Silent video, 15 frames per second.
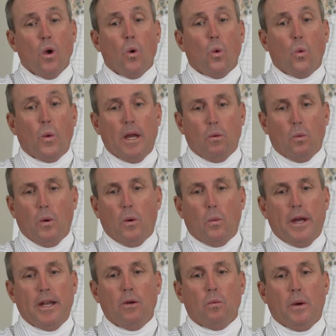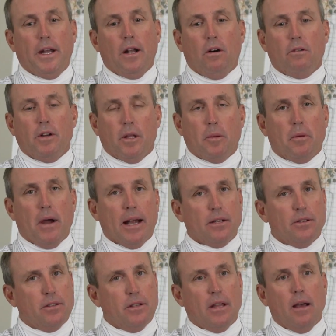We don't really
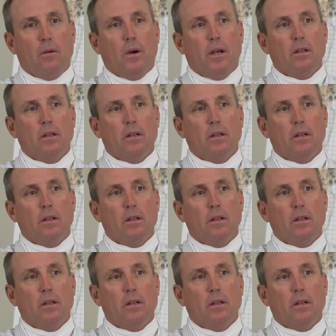practice it that way.